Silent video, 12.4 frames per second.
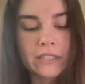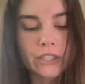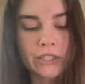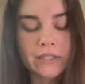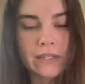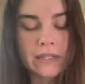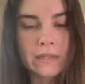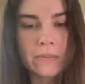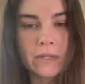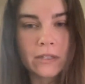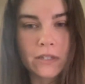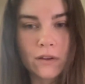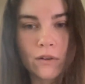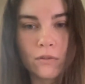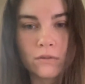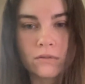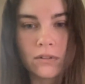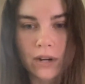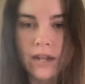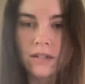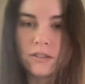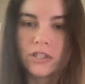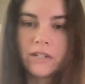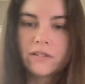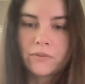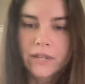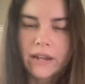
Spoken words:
She doesn't like to be alone, and she doesn't really